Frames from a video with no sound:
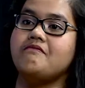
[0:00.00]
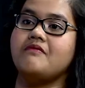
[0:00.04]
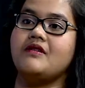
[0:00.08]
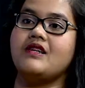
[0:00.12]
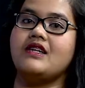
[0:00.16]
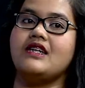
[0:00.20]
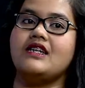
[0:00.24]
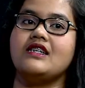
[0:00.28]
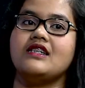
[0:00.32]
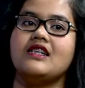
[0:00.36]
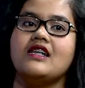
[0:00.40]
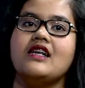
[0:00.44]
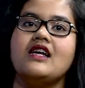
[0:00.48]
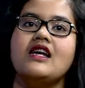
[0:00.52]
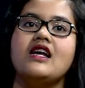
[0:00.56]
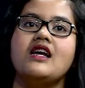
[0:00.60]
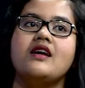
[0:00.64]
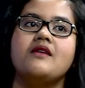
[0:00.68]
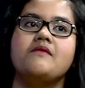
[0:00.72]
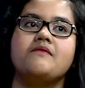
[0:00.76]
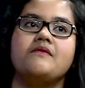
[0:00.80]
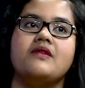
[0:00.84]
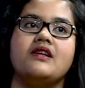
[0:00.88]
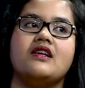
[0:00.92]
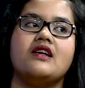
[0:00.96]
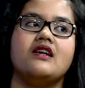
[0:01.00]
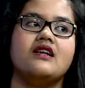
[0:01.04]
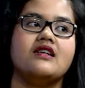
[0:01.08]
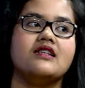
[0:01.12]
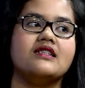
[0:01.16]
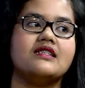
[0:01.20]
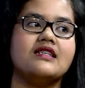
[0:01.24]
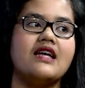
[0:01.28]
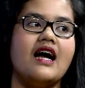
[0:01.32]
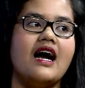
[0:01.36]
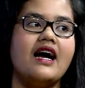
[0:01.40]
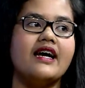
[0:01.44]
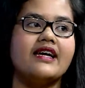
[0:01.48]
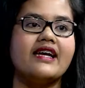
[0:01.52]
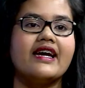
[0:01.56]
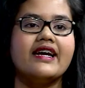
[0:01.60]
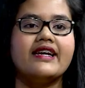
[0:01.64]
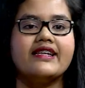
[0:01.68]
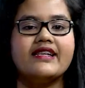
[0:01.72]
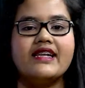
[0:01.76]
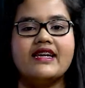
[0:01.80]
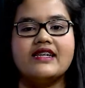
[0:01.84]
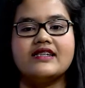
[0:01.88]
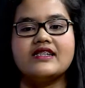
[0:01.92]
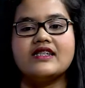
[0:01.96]
But because I
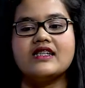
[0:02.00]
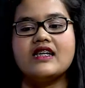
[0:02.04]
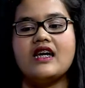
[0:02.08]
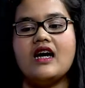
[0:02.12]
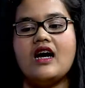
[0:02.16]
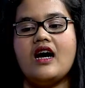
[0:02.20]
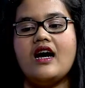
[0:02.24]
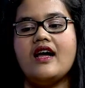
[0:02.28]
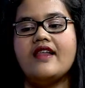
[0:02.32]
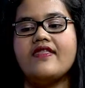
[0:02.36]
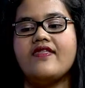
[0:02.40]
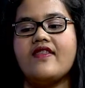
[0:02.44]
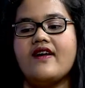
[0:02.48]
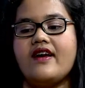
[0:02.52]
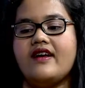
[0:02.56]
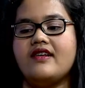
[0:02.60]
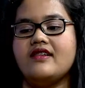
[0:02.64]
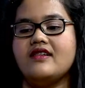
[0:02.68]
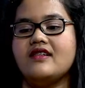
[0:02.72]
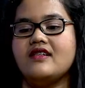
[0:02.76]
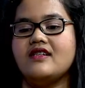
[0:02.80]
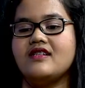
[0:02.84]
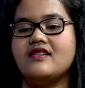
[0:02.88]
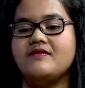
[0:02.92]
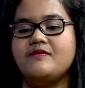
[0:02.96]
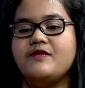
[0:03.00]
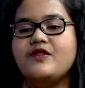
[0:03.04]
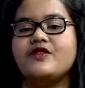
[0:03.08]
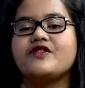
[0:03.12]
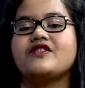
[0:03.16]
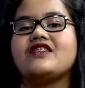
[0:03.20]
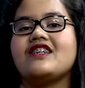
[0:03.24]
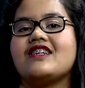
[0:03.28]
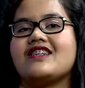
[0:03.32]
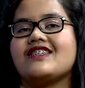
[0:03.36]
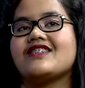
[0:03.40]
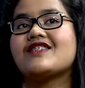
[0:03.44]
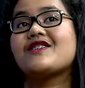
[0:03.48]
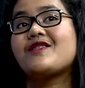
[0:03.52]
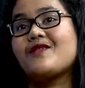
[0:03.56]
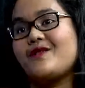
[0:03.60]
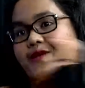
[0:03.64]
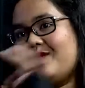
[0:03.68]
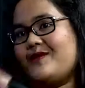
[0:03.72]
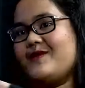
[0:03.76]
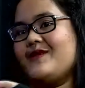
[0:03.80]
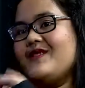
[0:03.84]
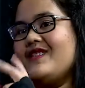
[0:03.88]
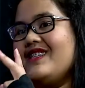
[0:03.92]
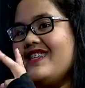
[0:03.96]
cannot attend music
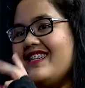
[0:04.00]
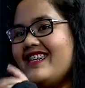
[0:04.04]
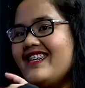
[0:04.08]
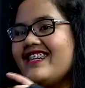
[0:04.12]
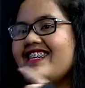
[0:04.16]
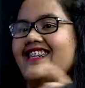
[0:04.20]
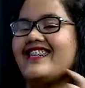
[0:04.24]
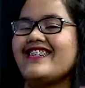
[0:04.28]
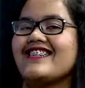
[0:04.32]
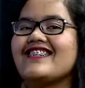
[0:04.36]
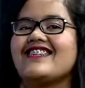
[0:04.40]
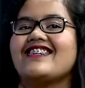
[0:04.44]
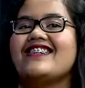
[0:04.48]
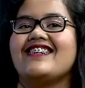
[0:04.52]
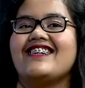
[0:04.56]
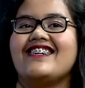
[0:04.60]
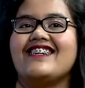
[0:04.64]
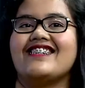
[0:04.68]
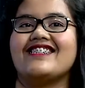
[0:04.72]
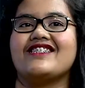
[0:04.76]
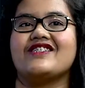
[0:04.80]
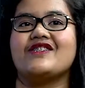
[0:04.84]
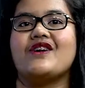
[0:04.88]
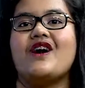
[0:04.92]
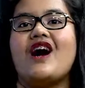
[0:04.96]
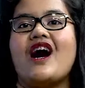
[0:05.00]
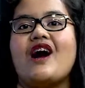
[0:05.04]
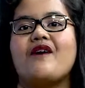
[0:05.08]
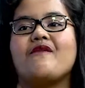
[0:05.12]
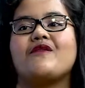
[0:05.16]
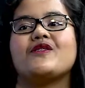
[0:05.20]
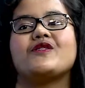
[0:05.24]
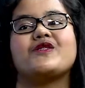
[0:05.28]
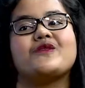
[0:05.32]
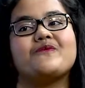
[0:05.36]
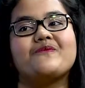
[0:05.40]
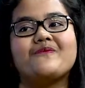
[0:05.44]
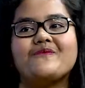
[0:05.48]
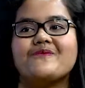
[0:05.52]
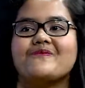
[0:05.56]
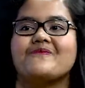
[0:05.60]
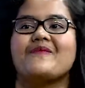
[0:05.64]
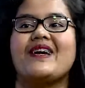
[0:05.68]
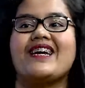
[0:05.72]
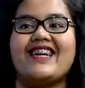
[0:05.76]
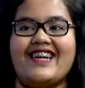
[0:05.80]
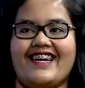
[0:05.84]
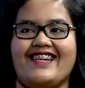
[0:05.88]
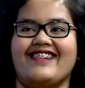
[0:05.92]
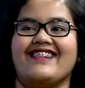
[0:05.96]
school, so I want to
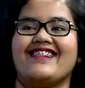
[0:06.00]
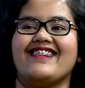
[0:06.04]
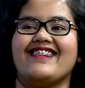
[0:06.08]
make it.